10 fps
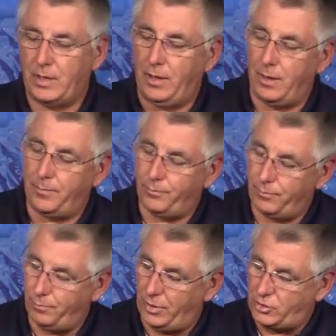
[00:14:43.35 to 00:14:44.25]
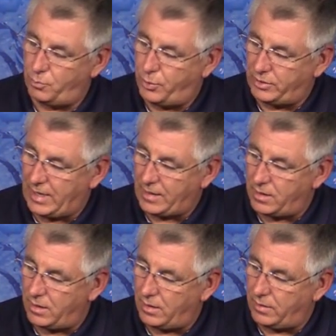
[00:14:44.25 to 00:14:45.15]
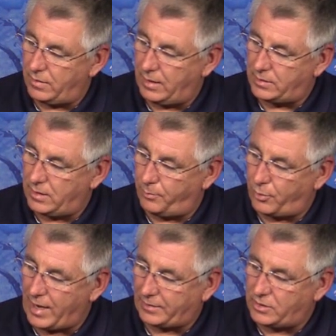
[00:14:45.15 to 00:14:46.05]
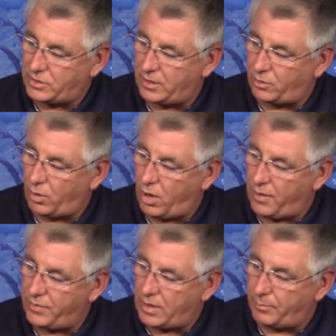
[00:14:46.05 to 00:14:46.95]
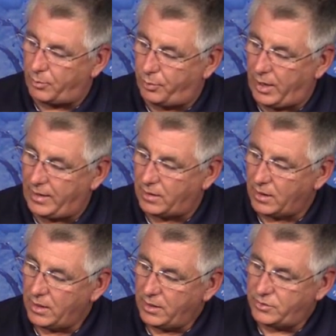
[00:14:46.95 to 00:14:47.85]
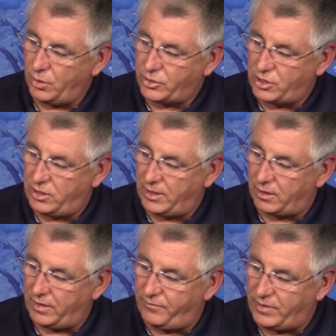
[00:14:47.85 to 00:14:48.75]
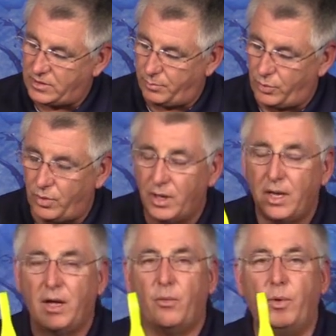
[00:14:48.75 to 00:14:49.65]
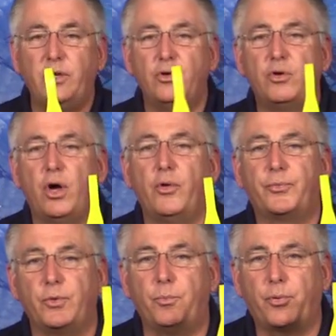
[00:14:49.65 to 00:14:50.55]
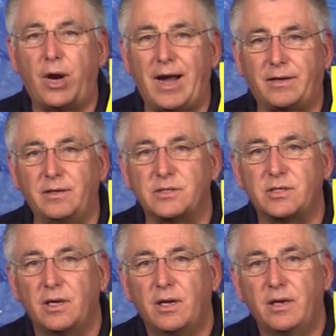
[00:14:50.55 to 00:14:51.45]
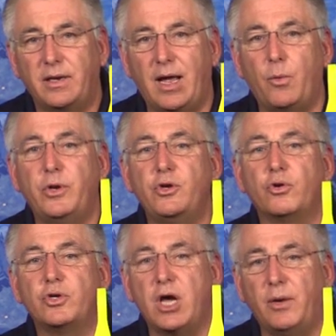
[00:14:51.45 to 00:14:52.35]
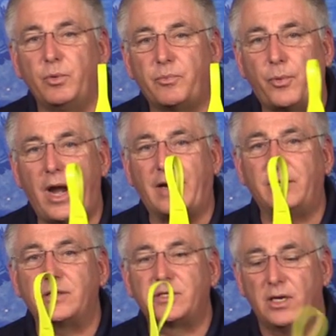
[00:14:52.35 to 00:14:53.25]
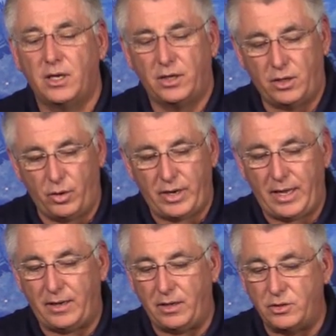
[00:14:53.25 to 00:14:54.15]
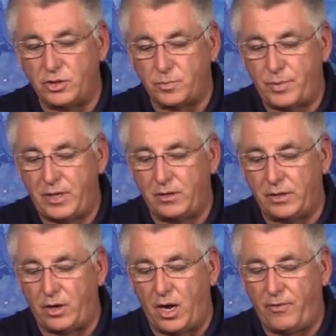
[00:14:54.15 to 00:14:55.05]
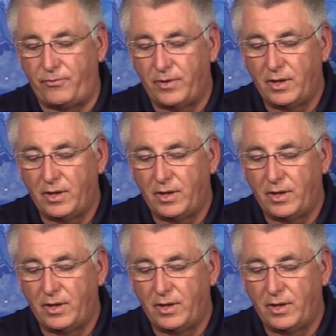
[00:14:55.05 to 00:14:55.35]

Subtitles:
But you put that practice sticker on the number plate so it's clearly visible when you go through practice. Now when you're done with practice, go ahead and just peel it off,